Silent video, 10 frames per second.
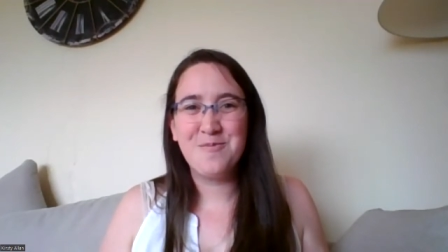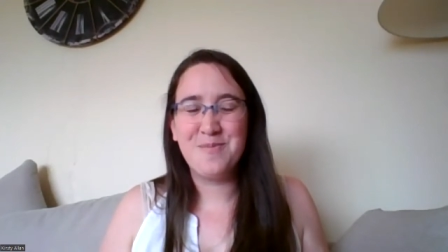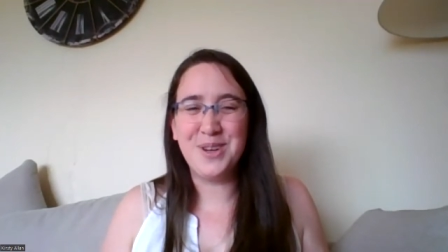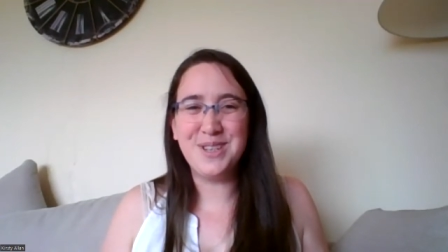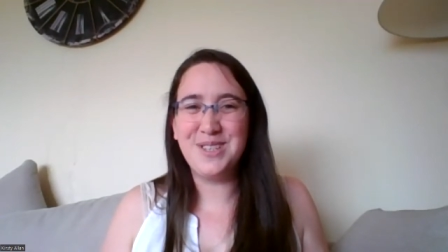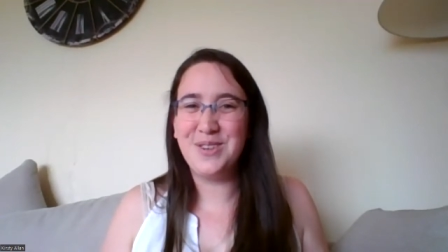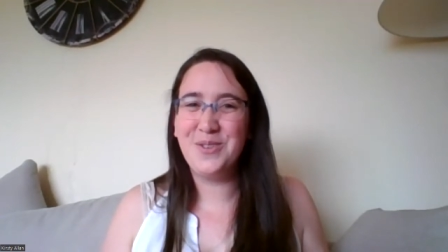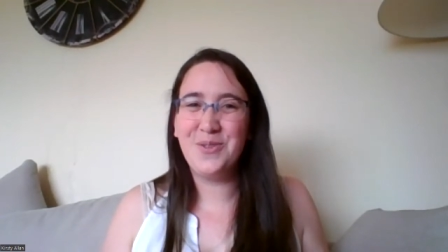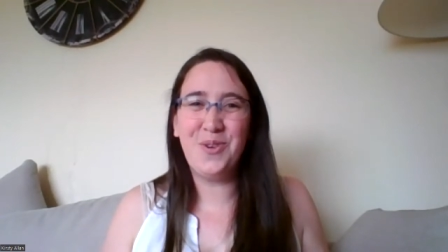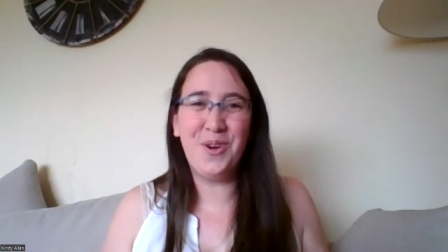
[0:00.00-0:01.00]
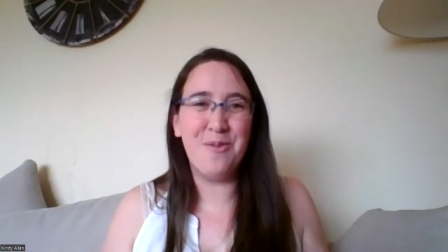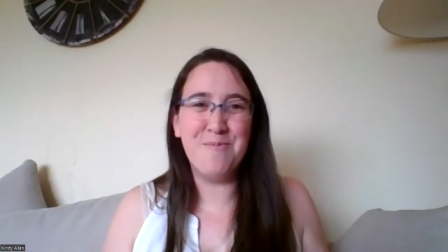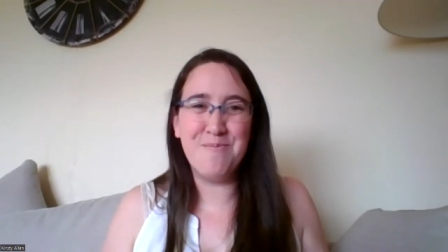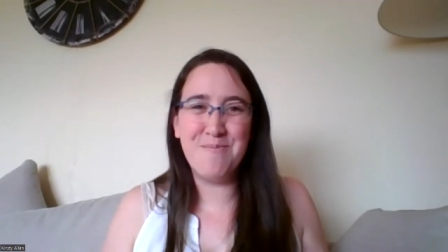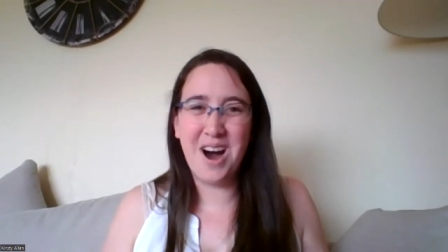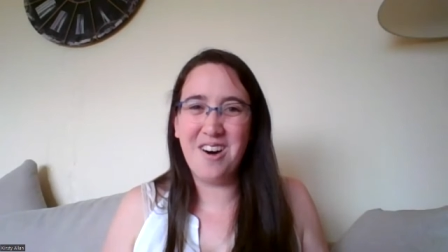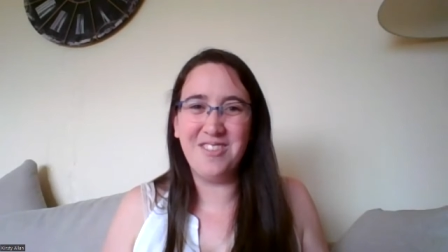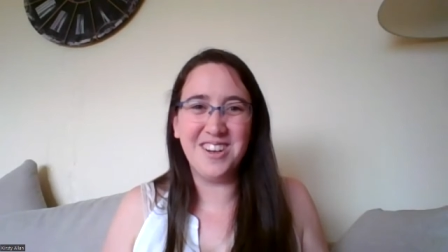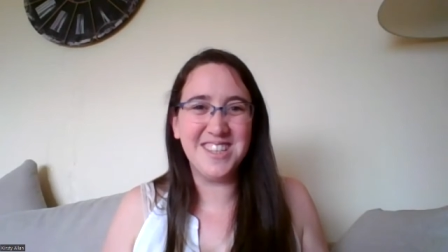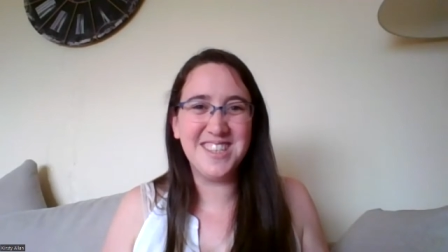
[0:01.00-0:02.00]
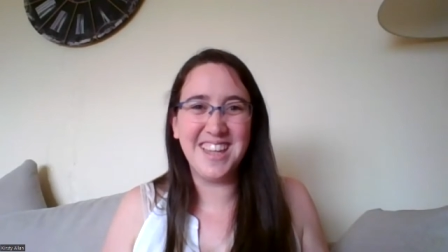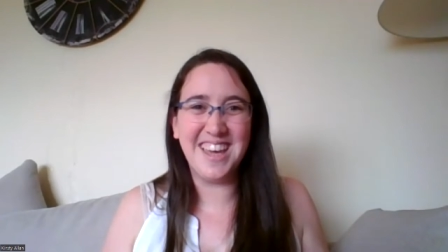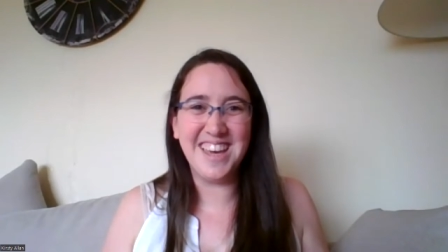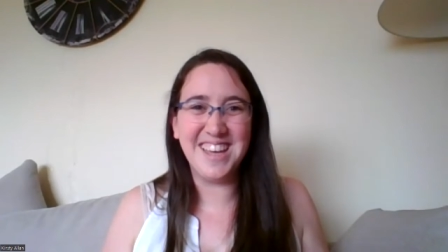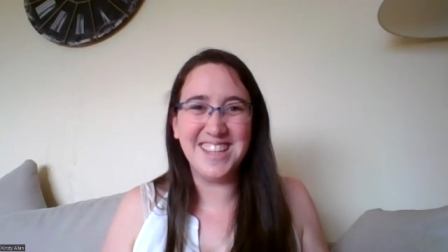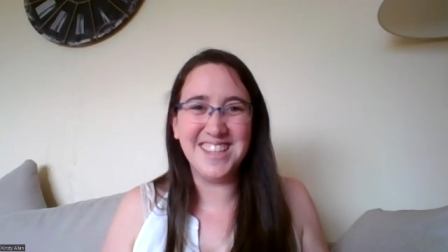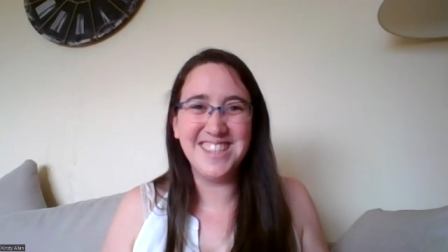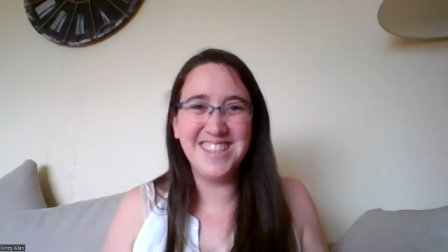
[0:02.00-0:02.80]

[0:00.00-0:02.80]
But what a marvelous thing it is